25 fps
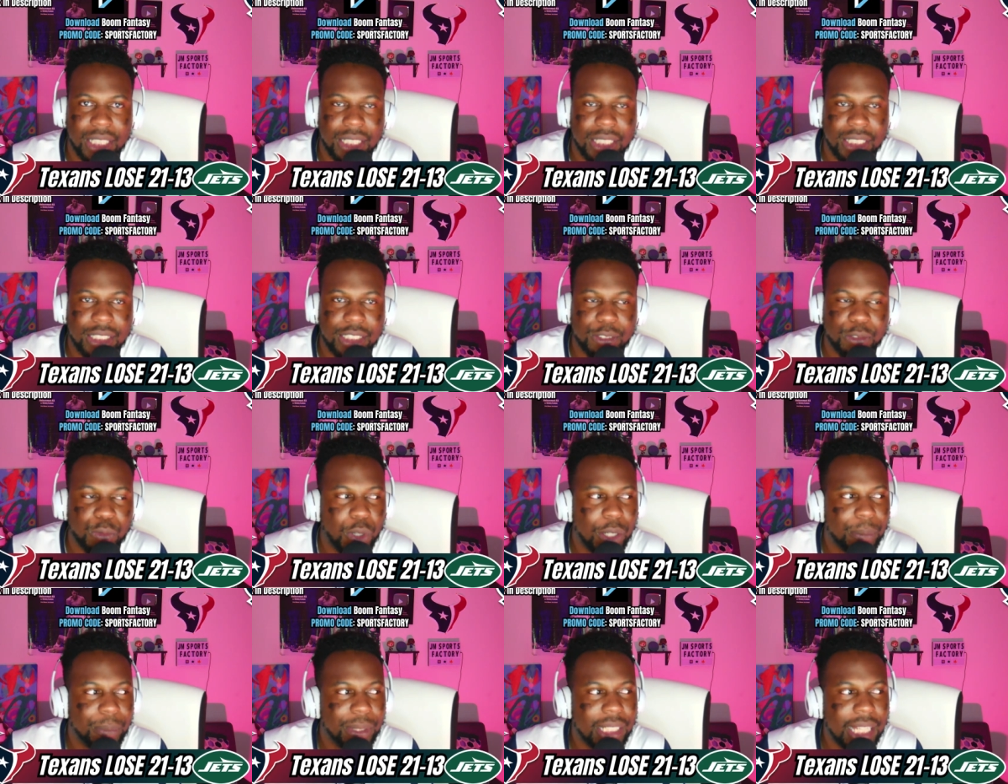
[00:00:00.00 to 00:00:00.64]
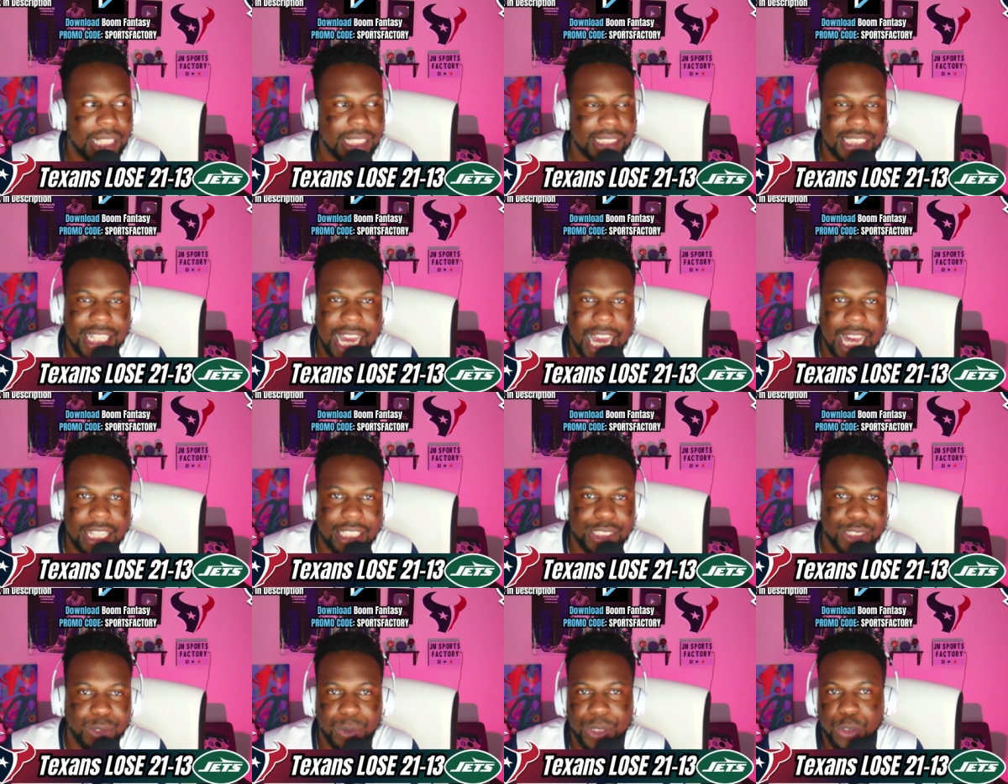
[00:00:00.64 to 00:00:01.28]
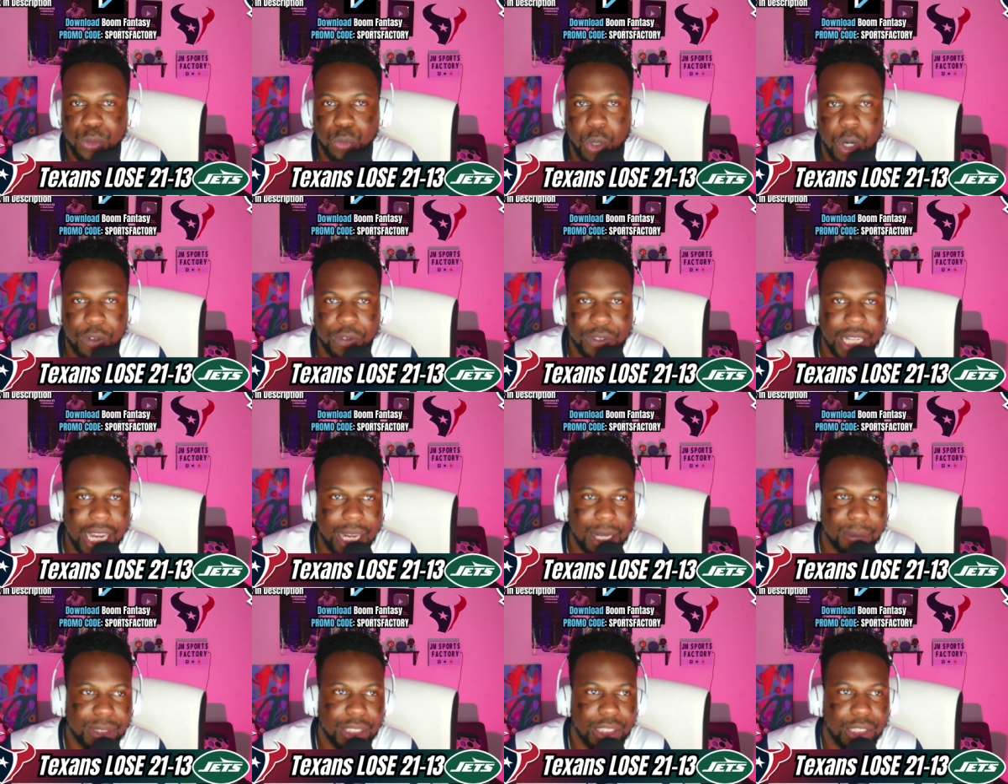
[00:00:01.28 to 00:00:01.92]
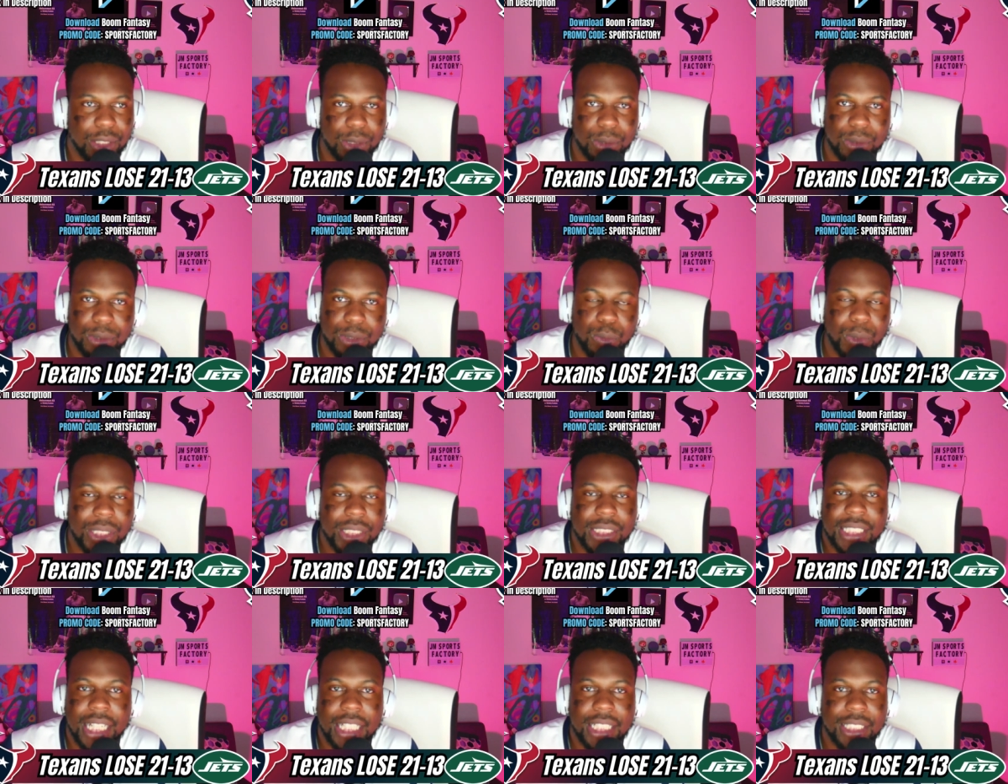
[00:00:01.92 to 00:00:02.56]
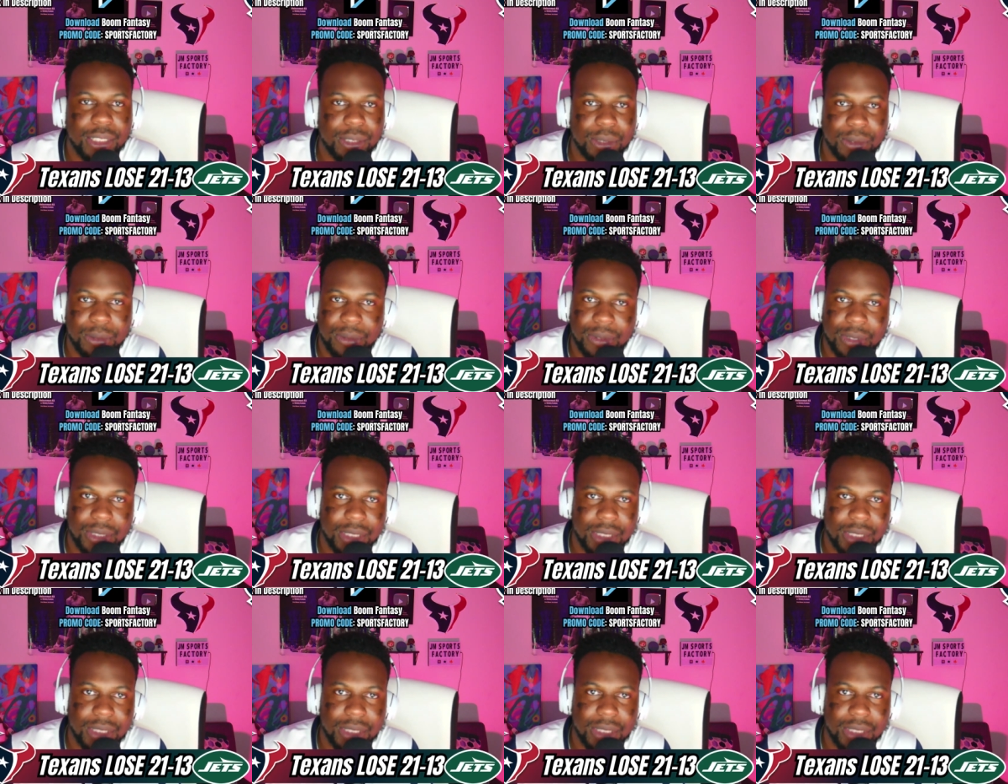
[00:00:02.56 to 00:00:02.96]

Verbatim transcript: You want to be like Dallas, win twelve games and lose. What does that do?